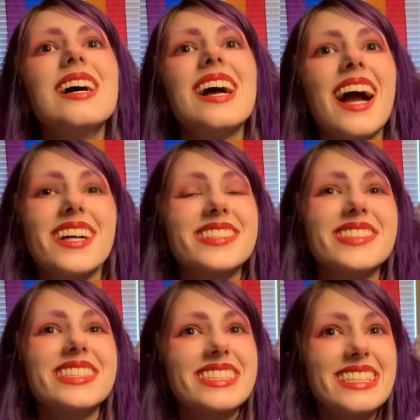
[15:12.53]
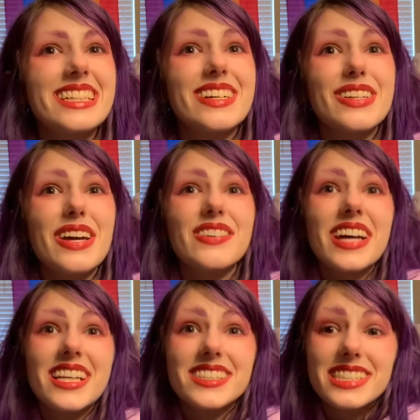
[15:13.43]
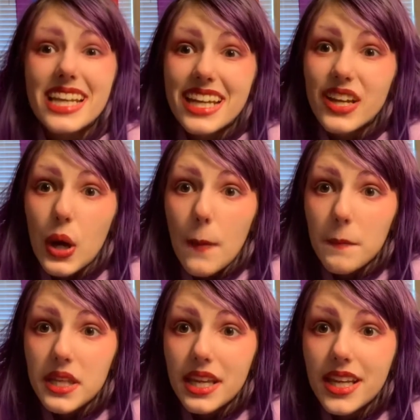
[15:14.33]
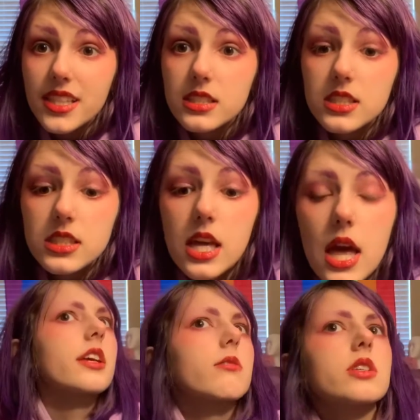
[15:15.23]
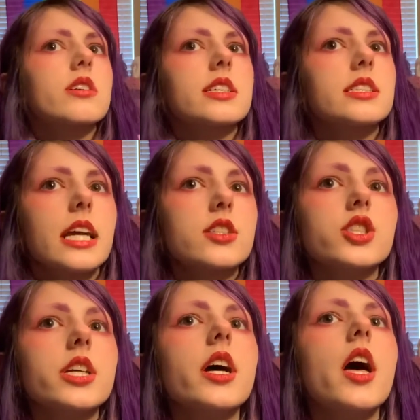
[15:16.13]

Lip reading: As you can see, a lot of aesthetic companies, like, really, really sketchy.